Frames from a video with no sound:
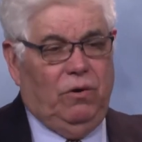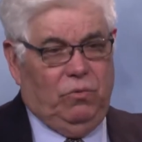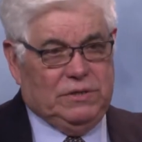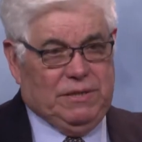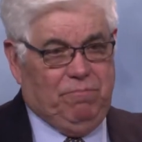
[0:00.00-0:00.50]

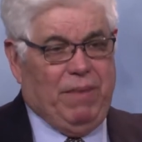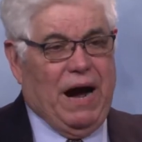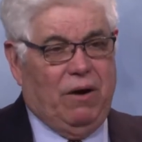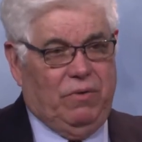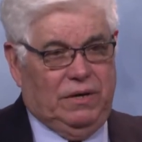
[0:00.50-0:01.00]
was
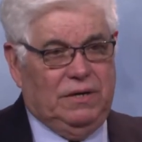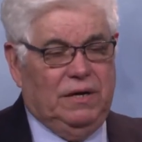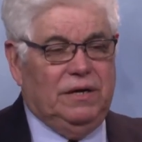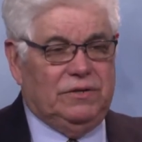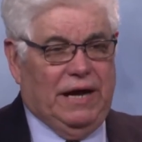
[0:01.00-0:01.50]
empowered
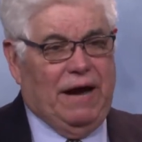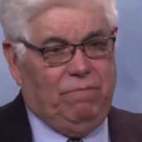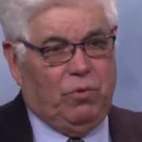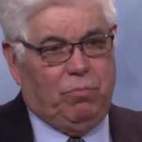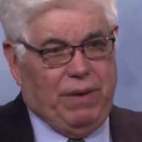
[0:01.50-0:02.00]
they
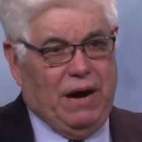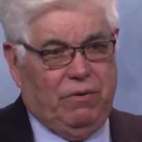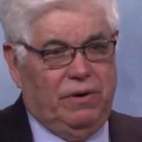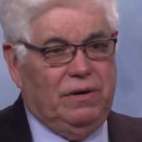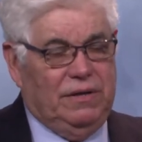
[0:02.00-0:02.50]
have more
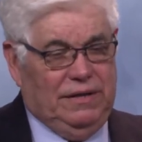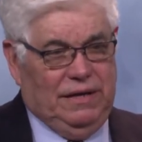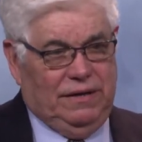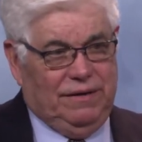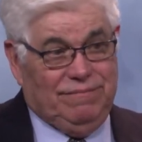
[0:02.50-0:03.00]
power
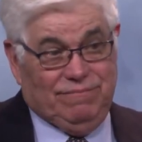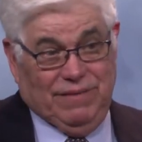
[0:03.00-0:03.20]
than,